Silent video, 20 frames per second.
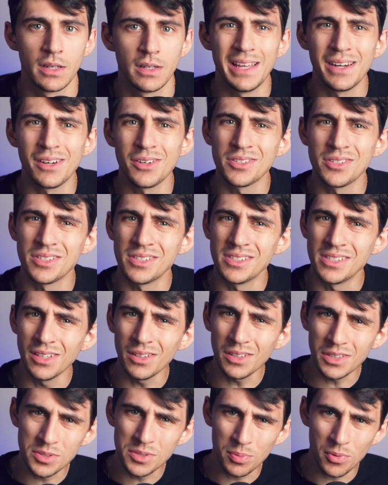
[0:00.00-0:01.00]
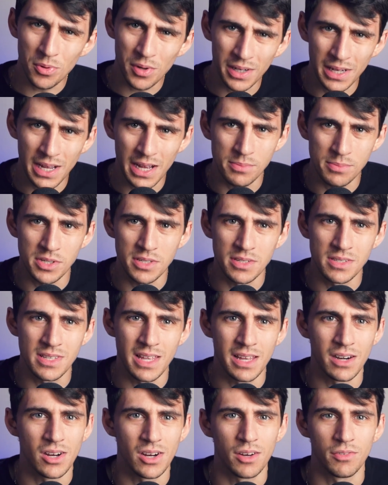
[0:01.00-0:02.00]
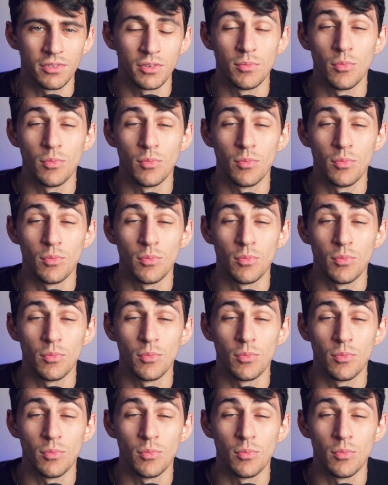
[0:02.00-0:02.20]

and are still exploring options that offer